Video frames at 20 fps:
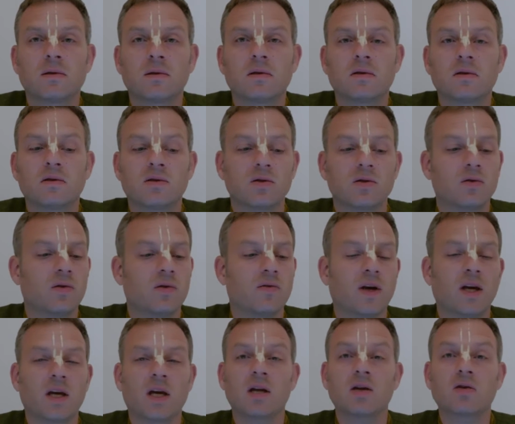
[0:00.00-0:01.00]
So if I
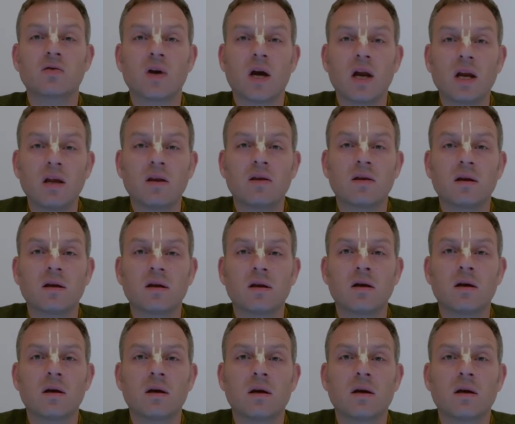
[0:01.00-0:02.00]
can do anything,
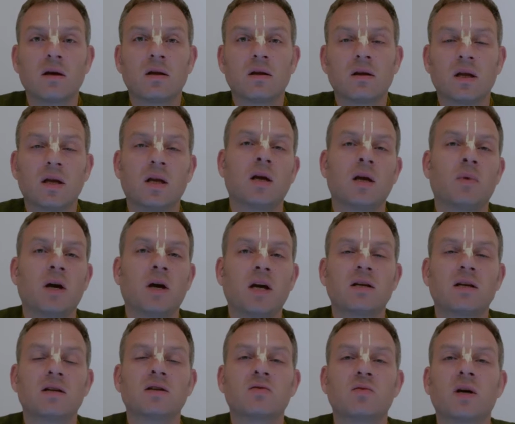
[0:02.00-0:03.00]
then I might
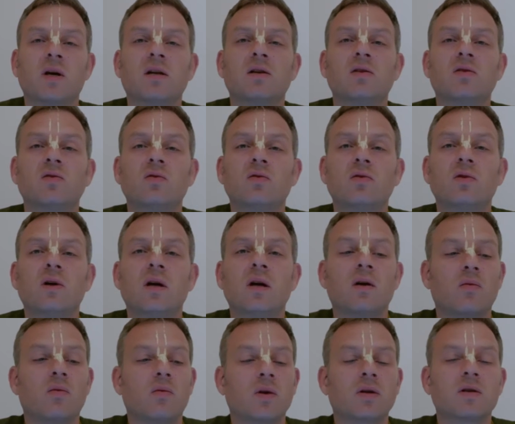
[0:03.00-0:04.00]
as well do
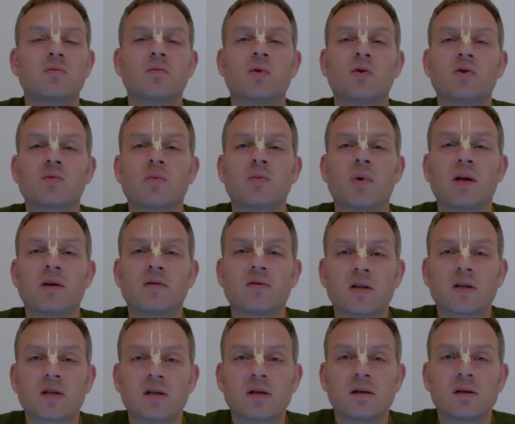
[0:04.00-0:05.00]
what is most
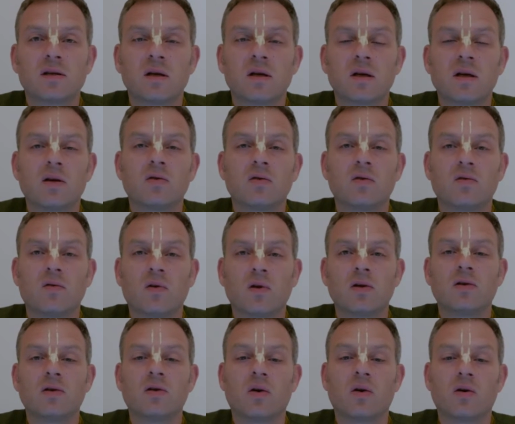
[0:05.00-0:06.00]
beneficial, to follow
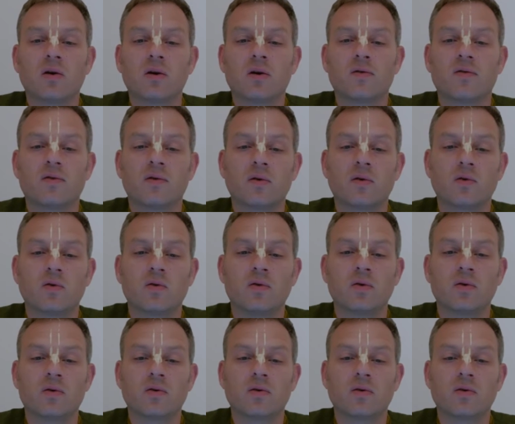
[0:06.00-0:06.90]
the order of the Guru.